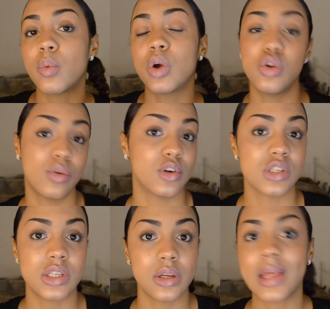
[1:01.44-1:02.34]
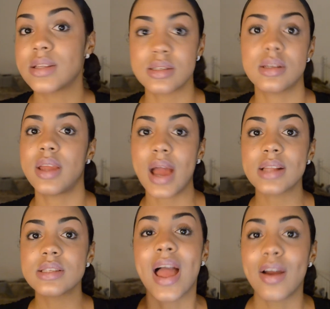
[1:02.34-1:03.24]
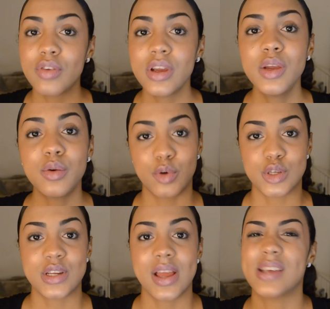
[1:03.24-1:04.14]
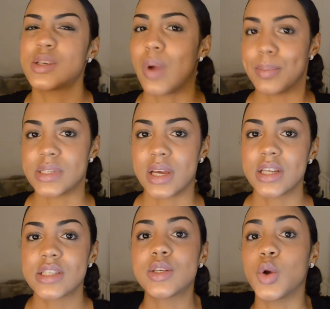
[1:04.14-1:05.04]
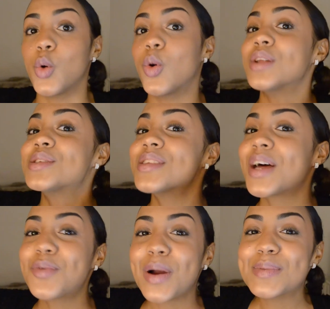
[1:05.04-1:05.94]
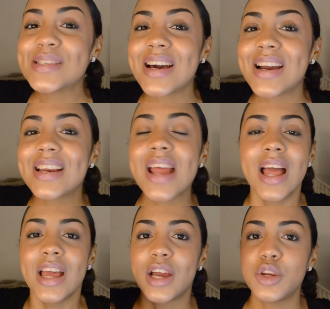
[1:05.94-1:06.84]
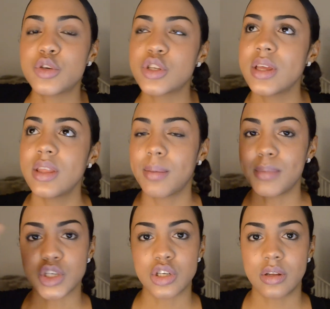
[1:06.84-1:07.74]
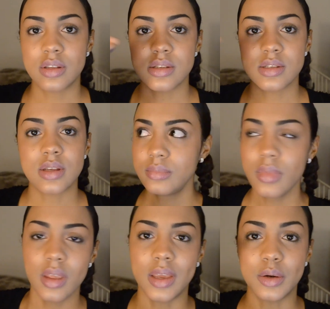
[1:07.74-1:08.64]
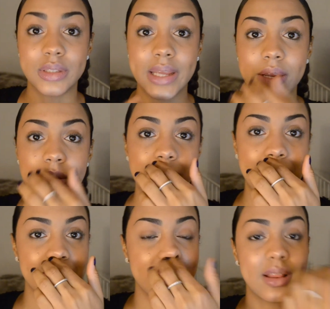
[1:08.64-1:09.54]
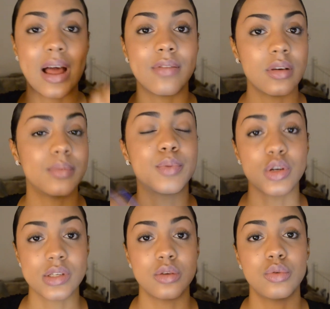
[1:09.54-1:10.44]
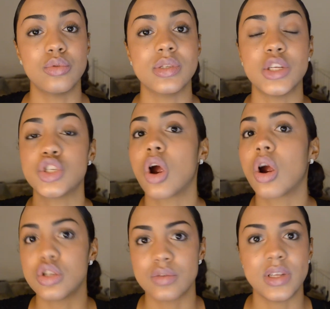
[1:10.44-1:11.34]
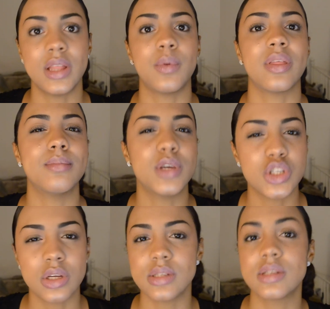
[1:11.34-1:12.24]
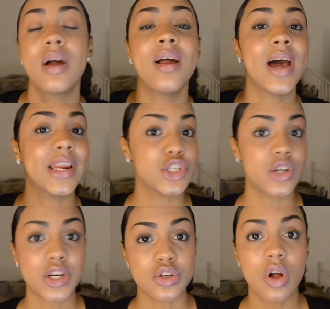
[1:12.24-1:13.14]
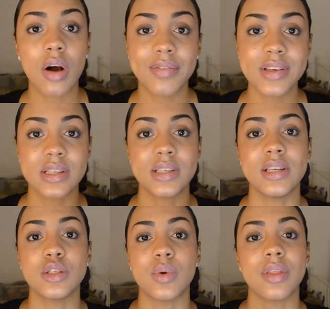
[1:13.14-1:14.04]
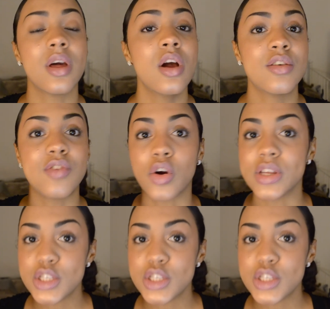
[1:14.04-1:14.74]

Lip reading: what university you'd like to study at. Every university has a website. Go onto that website, and usually in the admissions link or whatever, they'll have a person who's in charge of dealing with admissions, an international office that deals with foreign